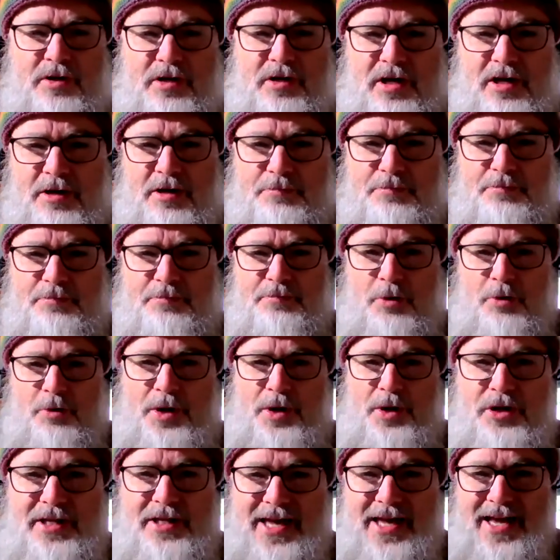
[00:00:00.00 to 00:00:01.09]
Right? But
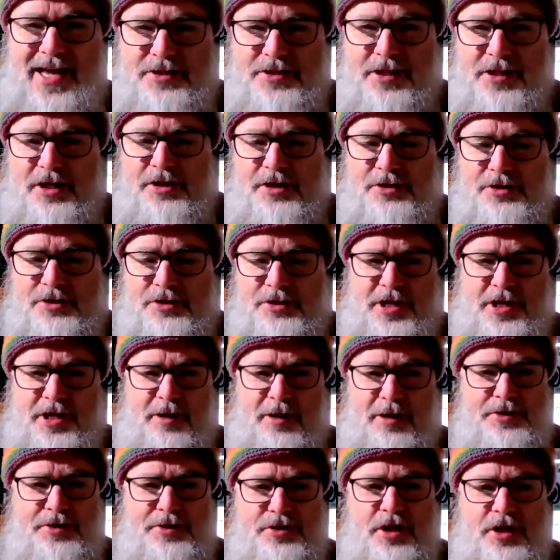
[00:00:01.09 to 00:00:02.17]
when you get to those dark
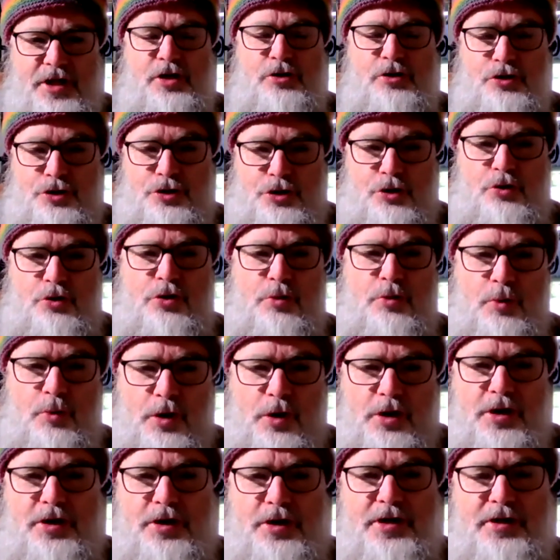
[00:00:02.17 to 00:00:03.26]
places, do the
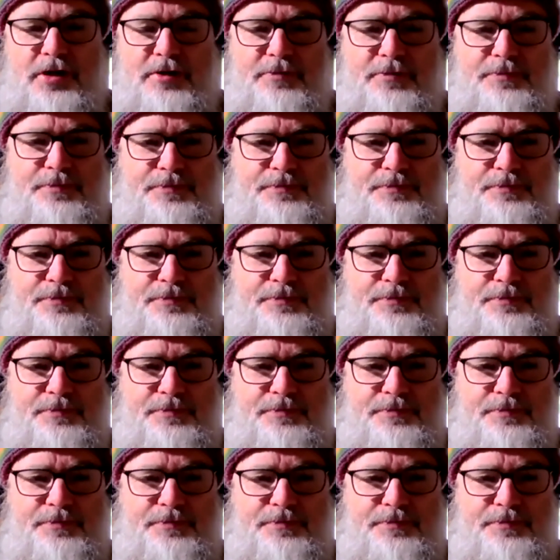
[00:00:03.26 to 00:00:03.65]
work.